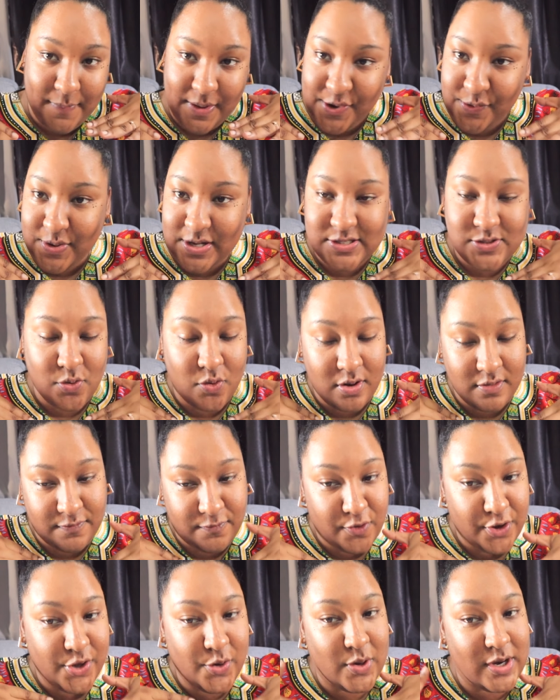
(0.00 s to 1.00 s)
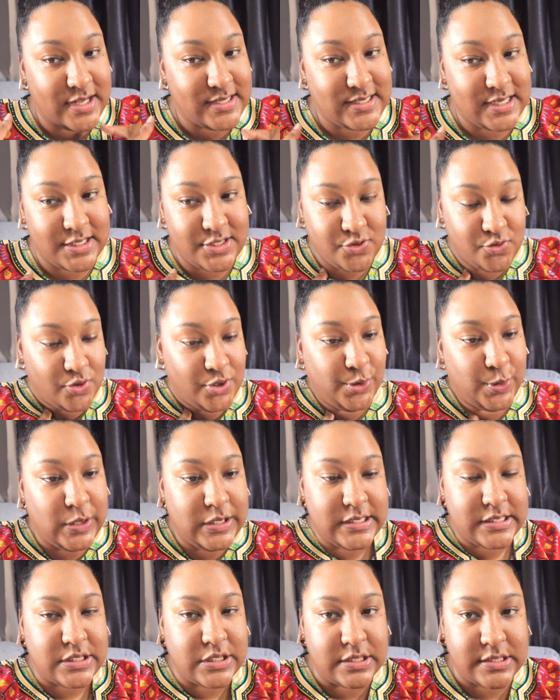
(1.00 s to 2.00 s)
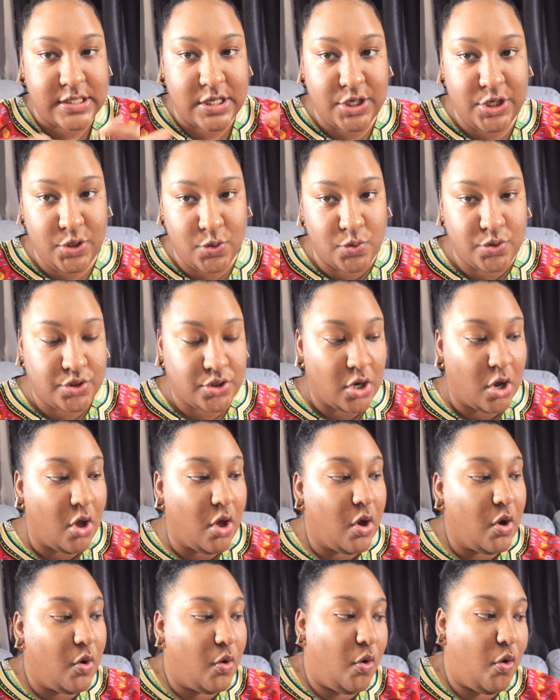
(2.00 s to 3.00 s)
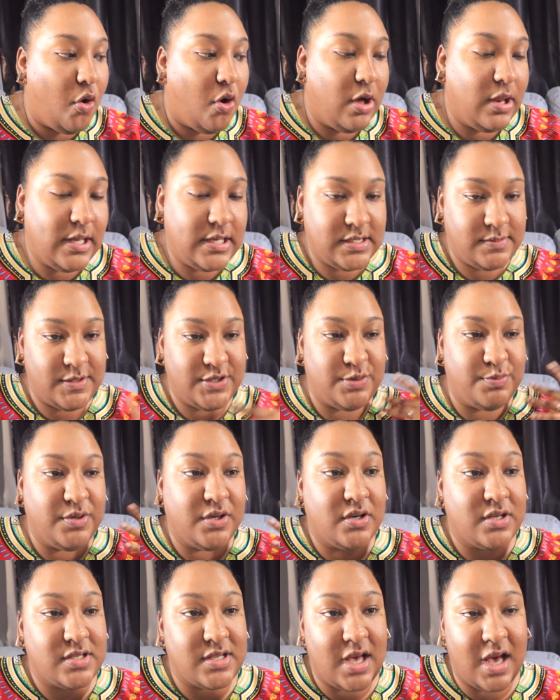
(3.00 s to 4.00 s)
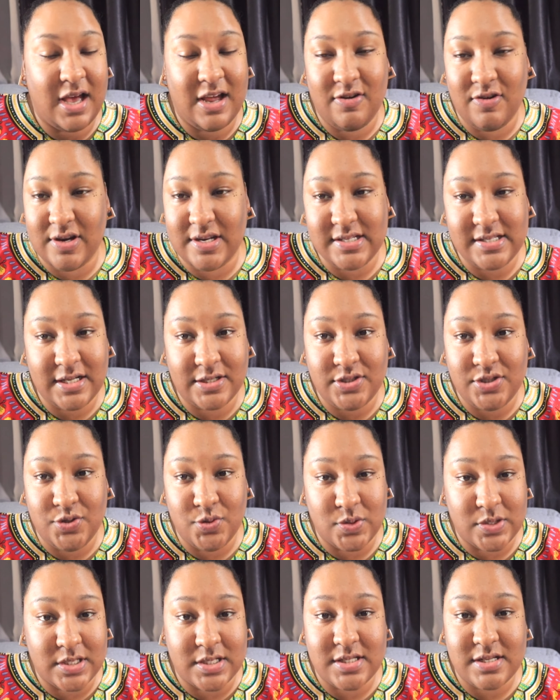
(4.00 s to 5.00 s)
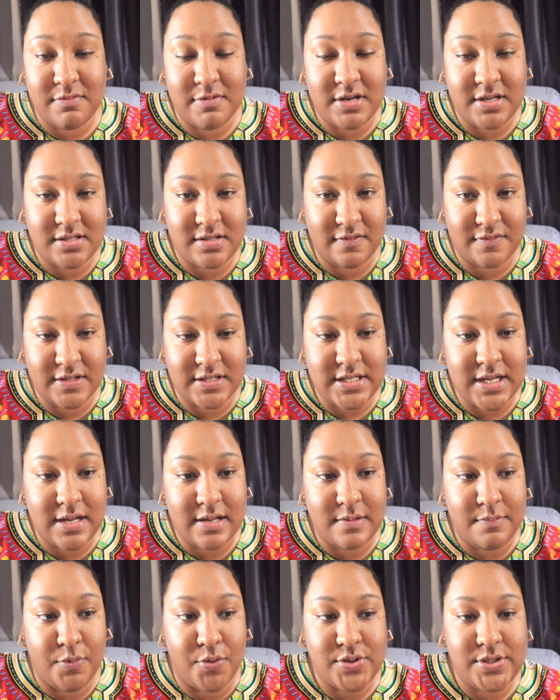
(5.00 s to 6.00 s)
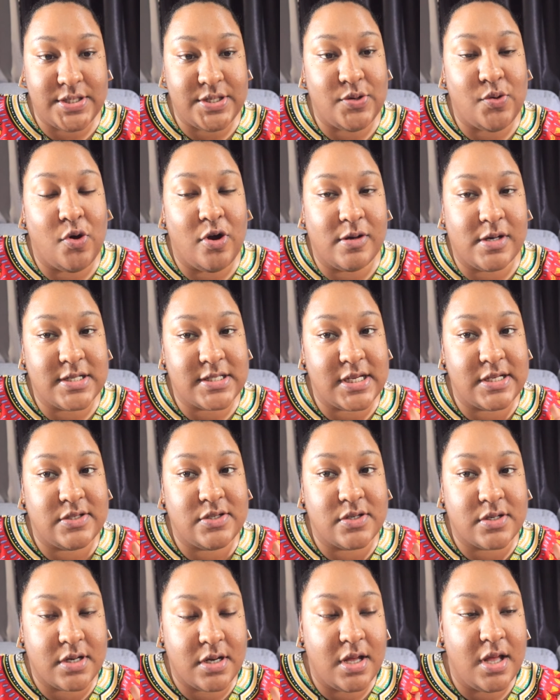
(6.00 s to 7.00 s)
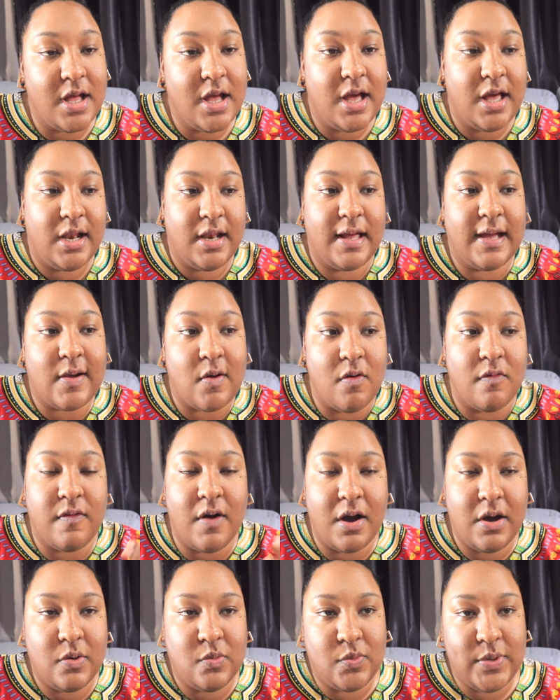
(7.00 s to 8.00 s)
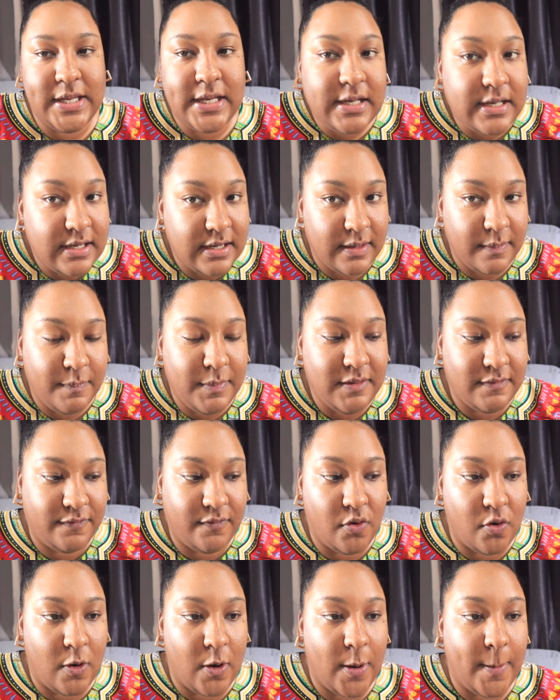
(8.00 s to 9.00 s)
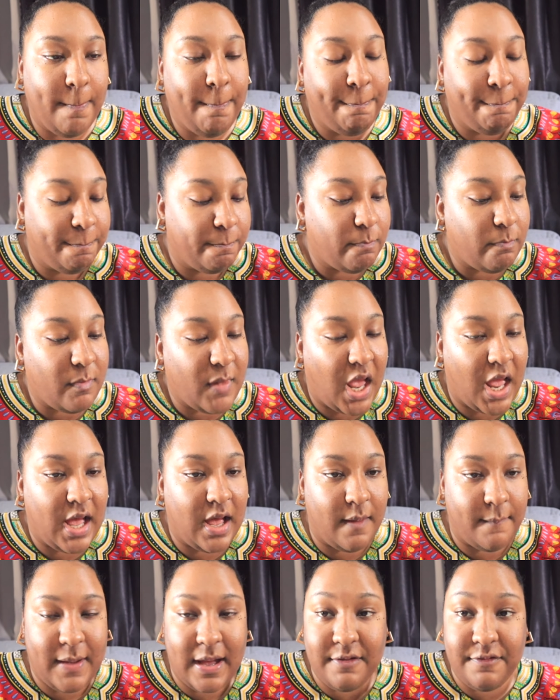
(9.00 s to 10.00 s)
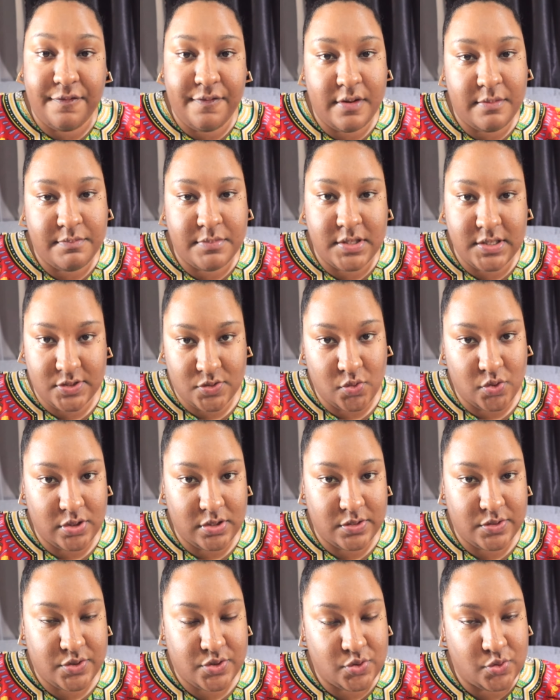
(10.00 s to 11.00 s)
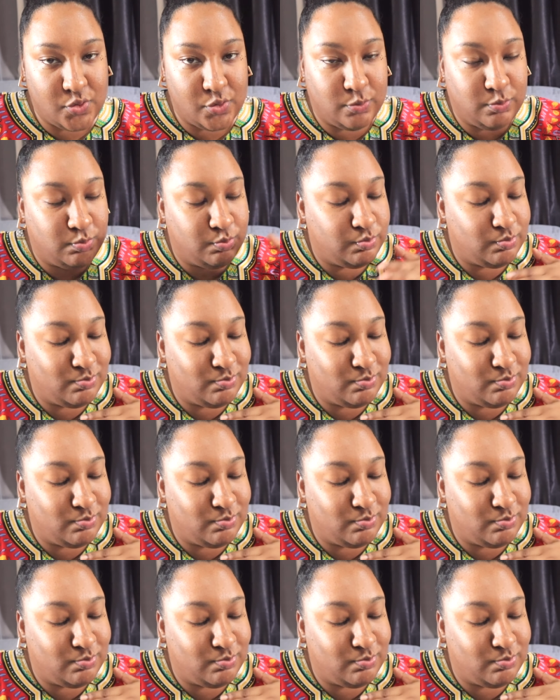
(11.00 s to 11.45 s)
Pennywise haul for you all. As I told you all, it's not a huge haul, especially because I already started using some of the stuff that I bought in the haul, because I took like over a week before I filmed this haul. So